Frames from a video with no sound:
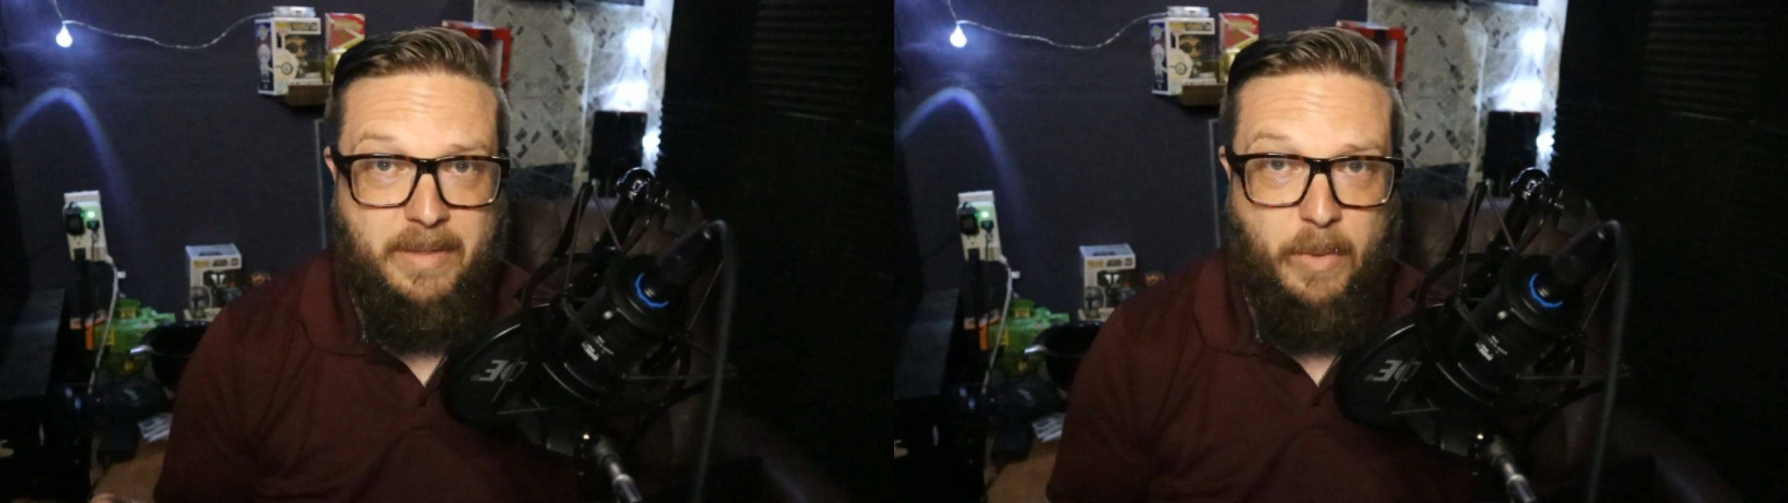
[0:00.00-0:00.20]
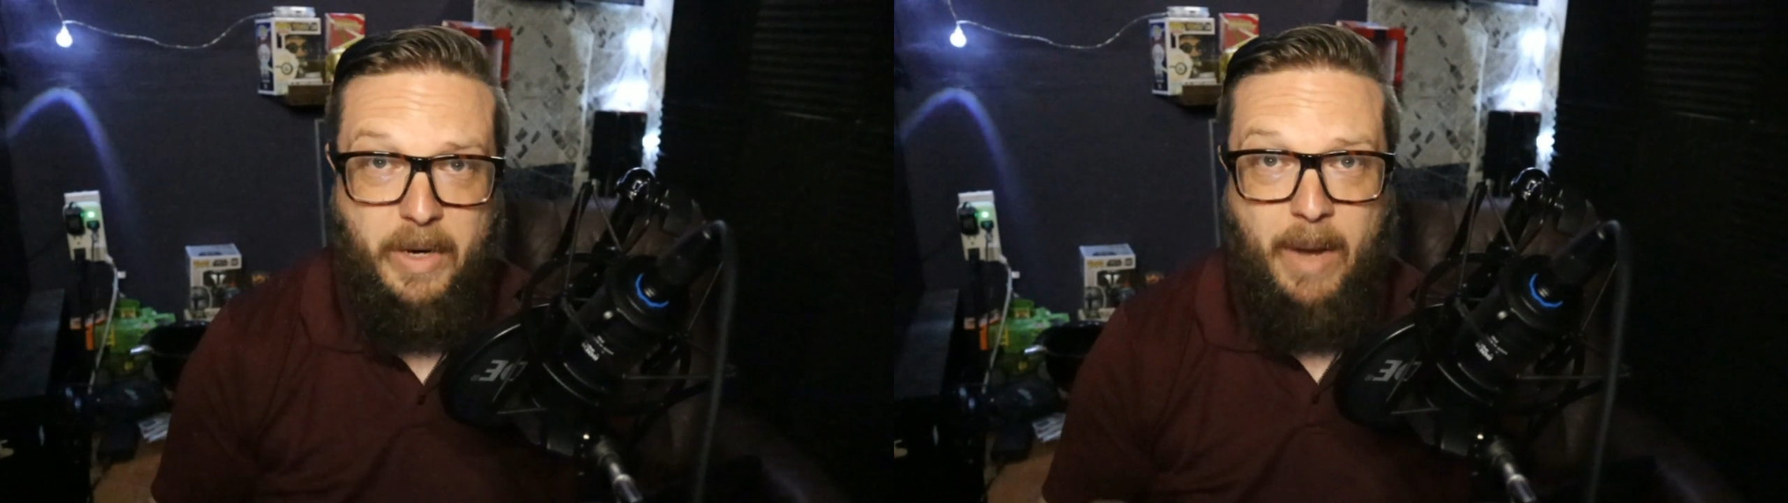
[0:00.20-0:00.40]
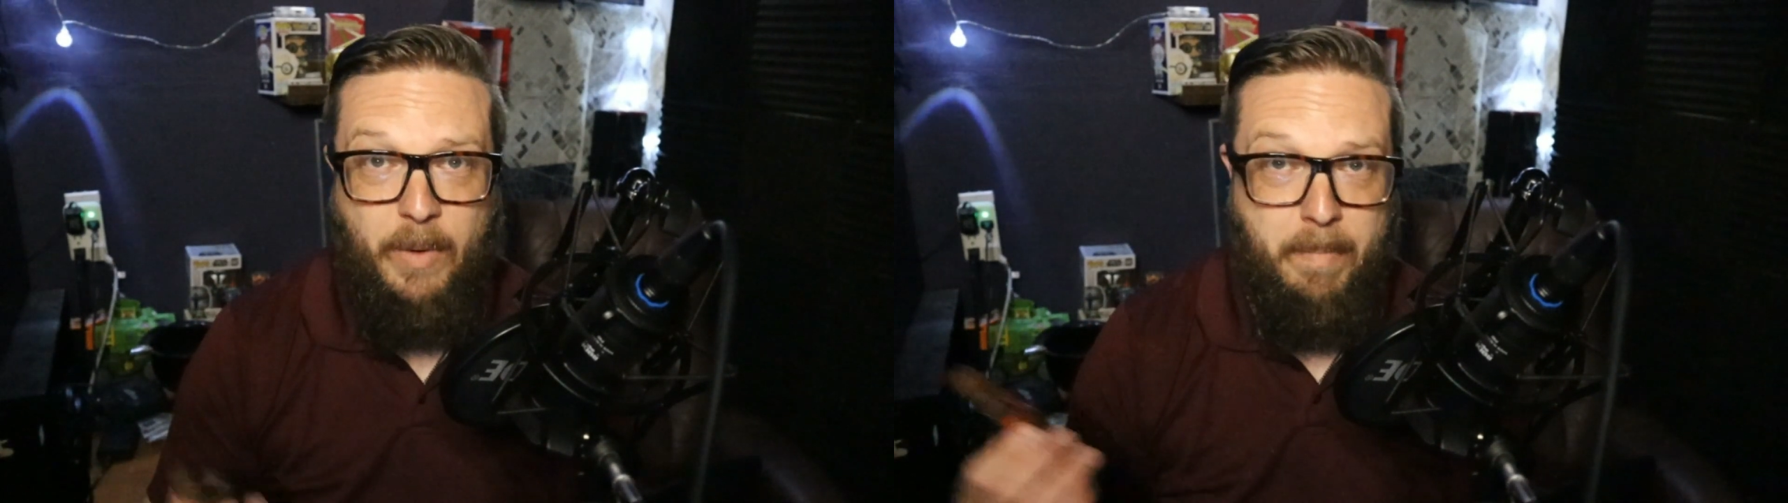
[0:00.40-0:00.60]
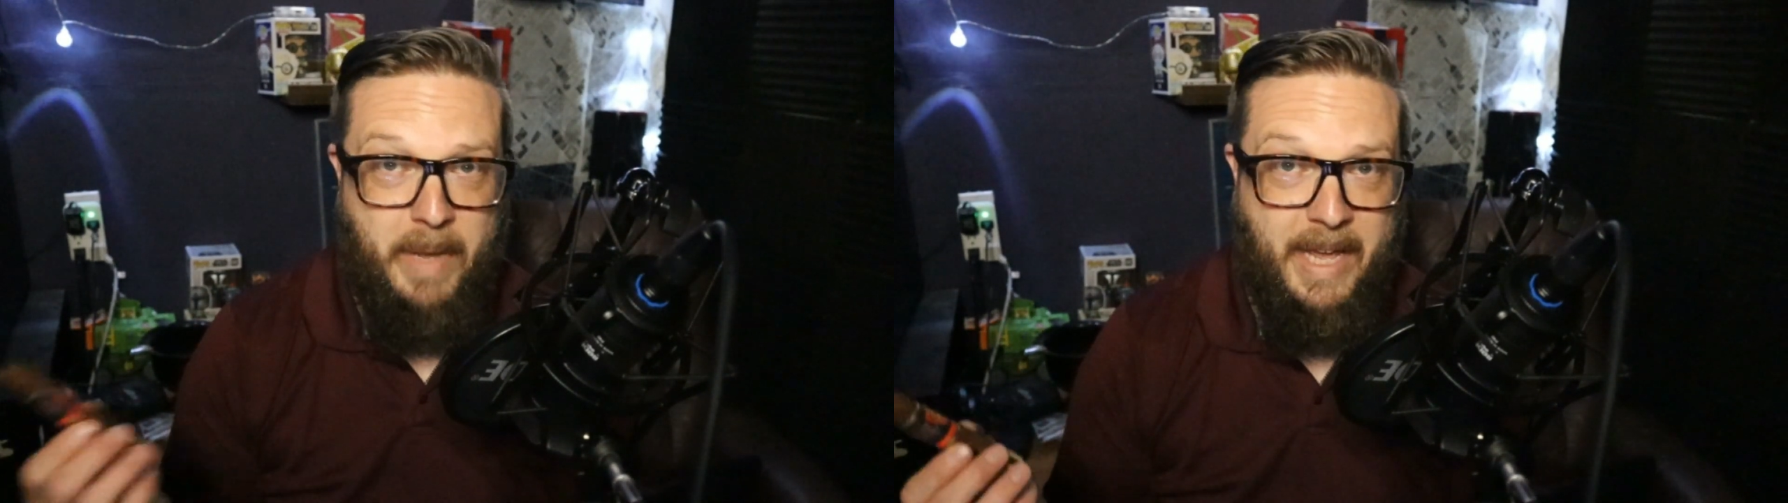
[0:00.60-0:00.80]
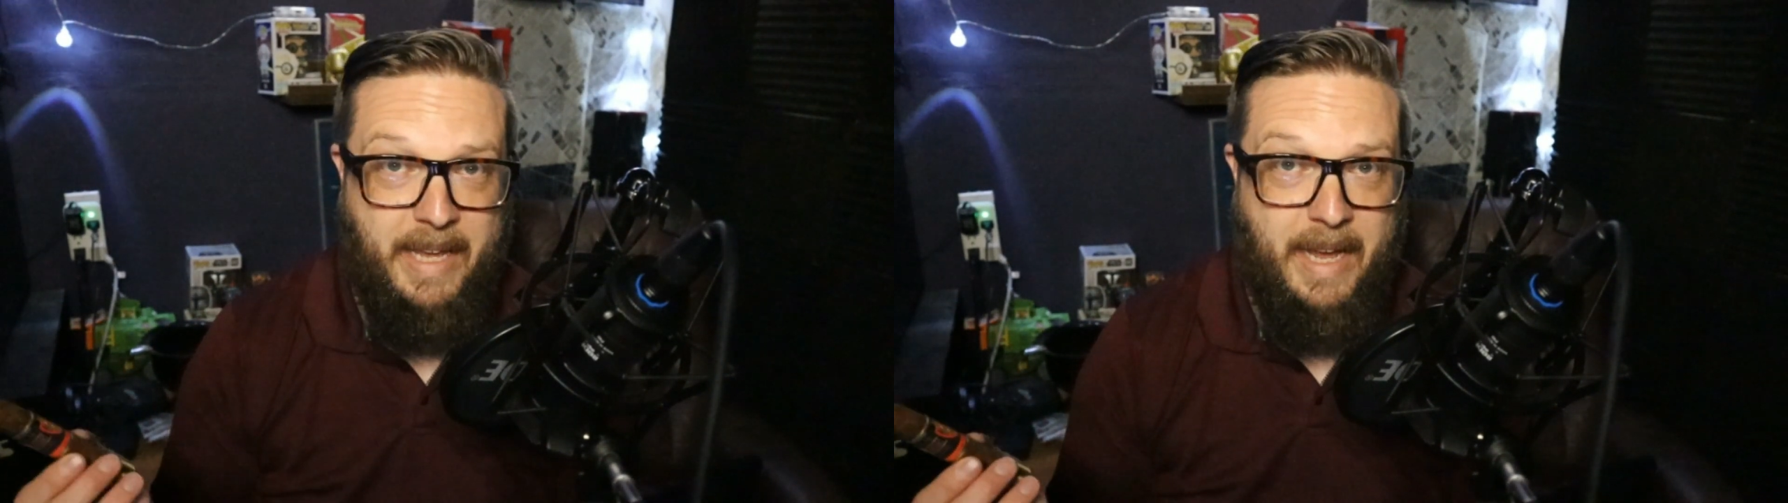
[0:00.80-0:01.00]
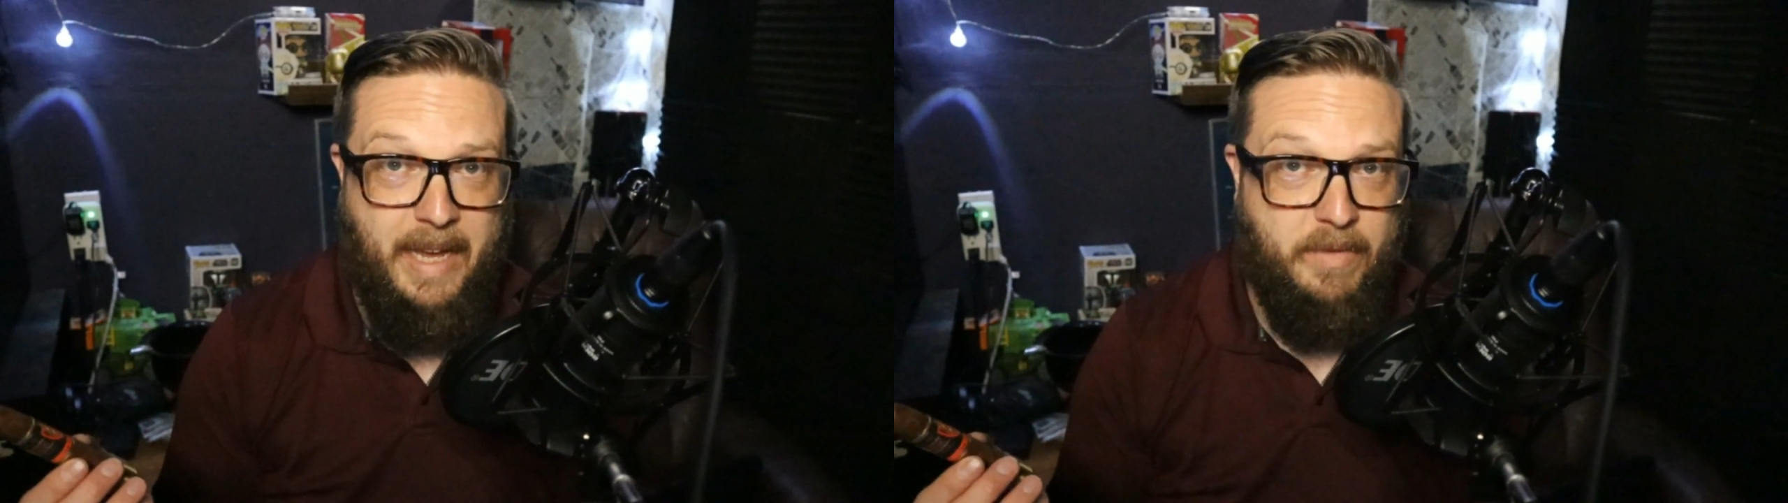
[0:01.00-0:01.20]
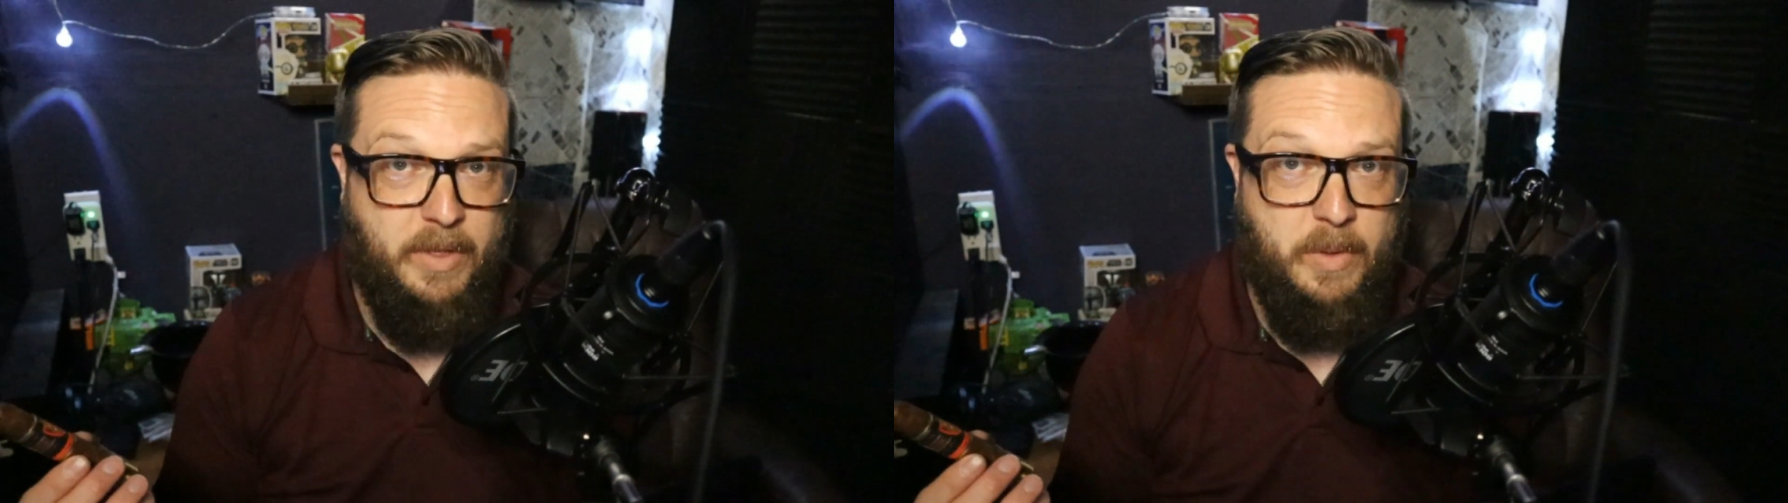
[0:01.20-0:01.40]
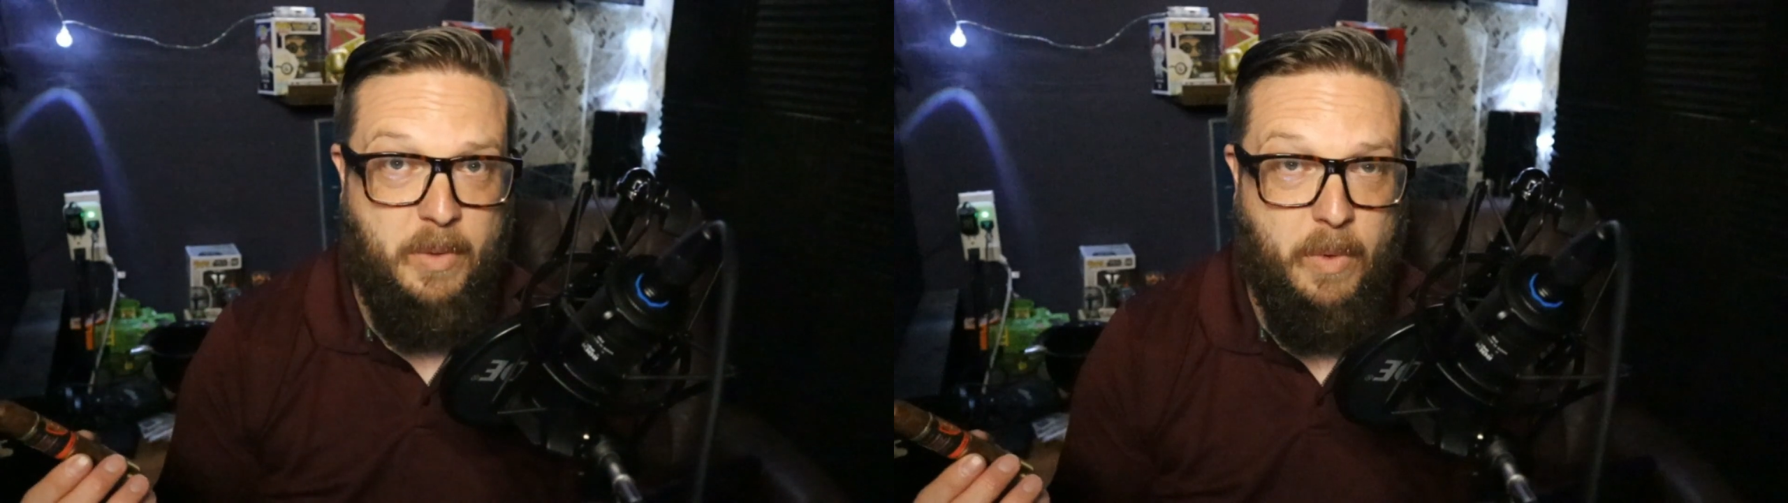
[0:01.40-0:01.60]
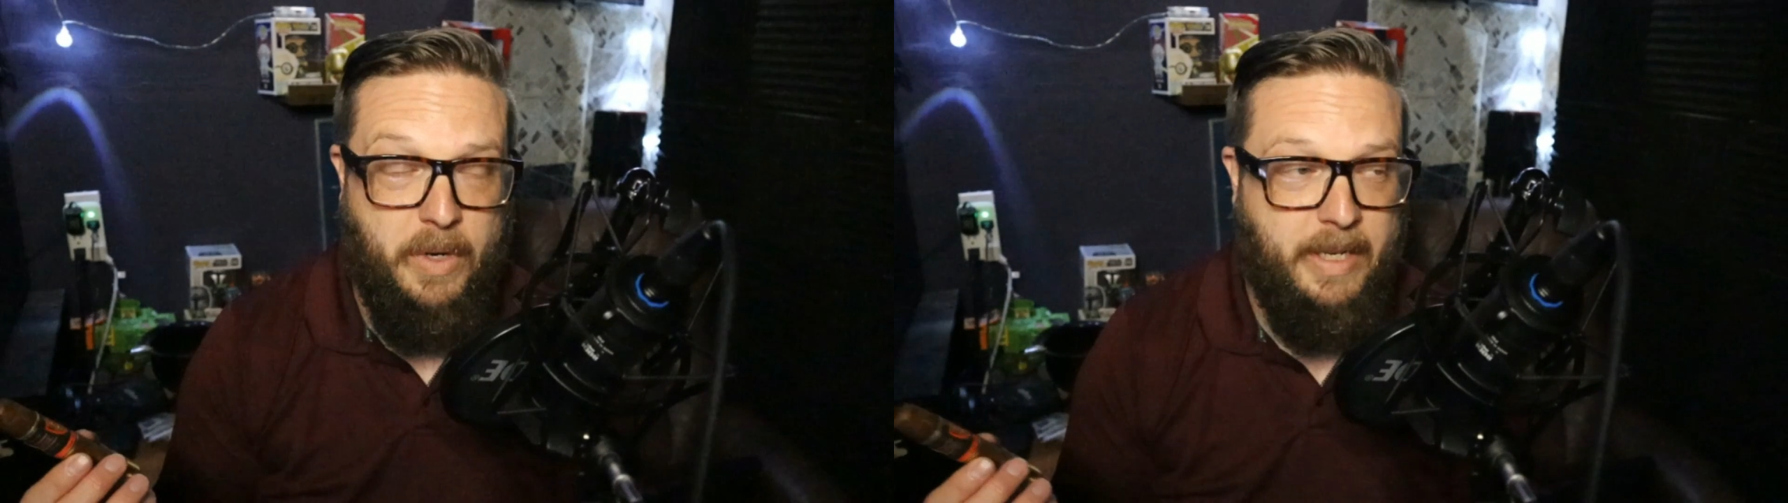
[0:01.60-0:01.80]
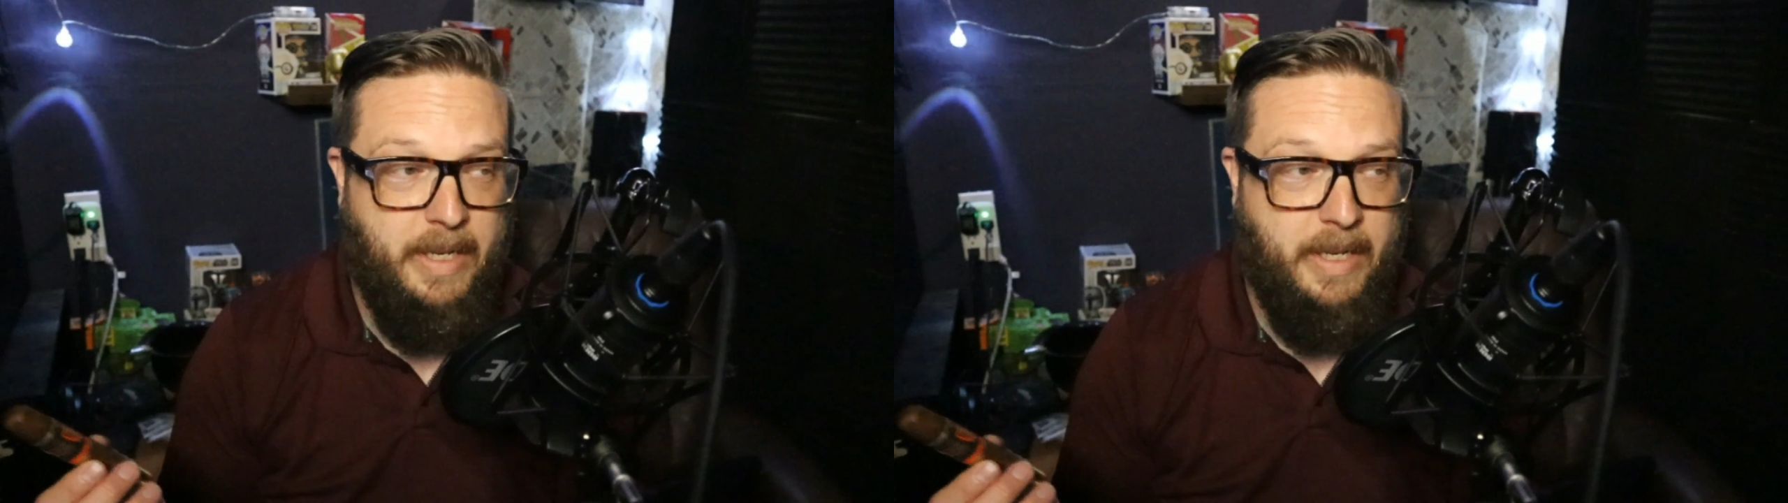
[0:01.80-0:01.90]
We're now in May as of this recording.